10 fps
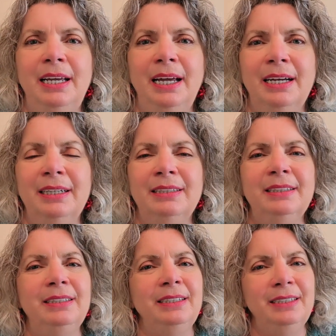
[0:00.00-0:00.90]

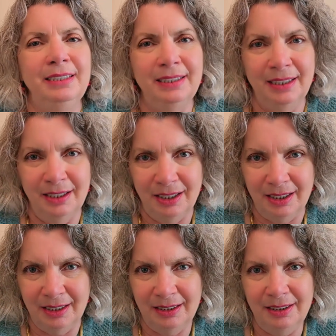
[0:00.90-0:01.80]
can
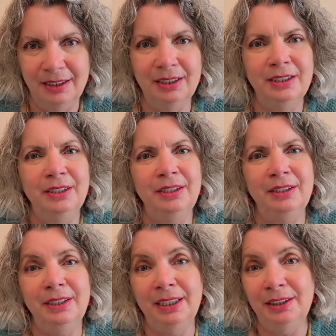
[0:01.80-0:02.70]
dislodge
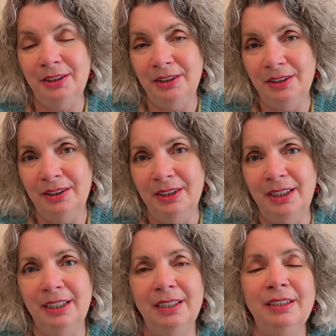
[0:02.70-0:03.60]
your
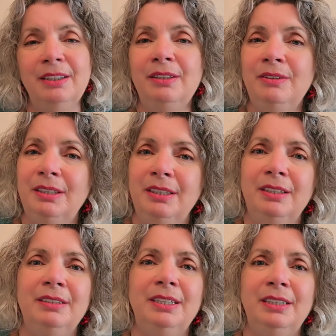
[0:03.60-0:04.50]
dentures. They can
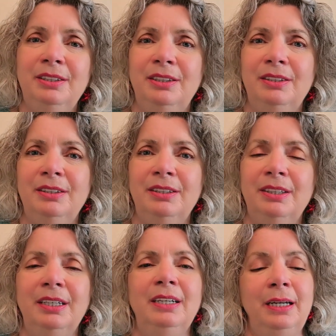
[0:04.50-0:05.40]
loosen your
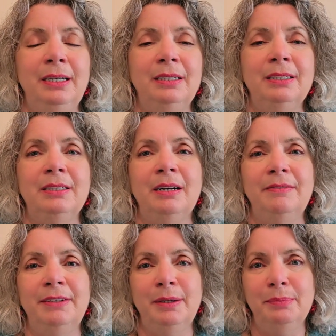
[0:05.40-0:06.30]
dentures. They can
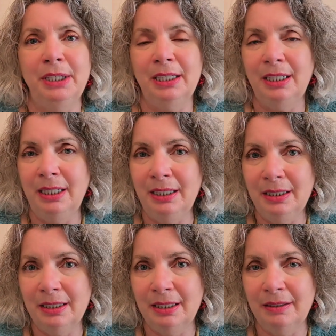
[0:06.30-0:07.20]
soften up the
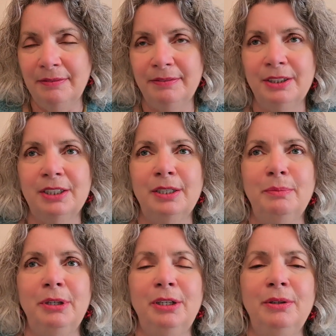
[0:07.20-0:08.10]
adhesive. For
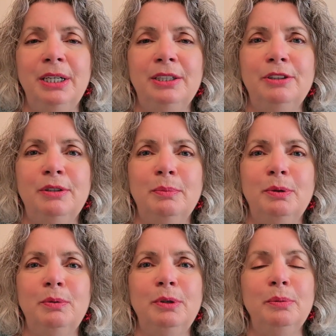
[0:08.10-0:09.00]
somebody who has
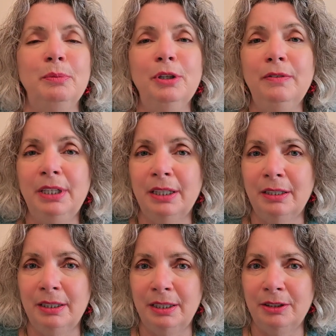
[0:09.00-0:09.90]
trouble removing
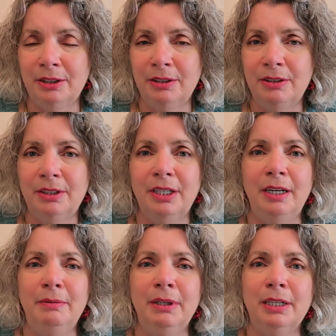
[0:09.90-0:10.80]
their dentures,
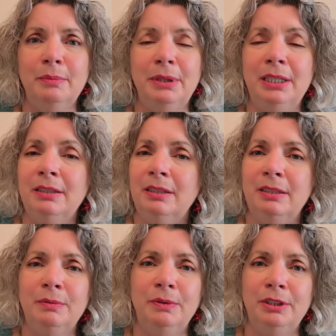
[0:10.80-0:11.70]
I recommend
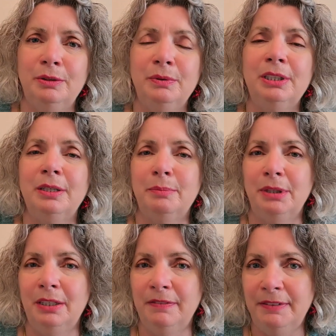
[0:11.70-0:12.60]
swish with
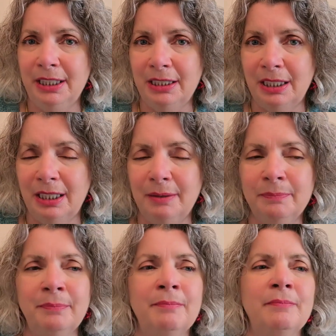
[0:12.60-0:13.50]
something fizzy.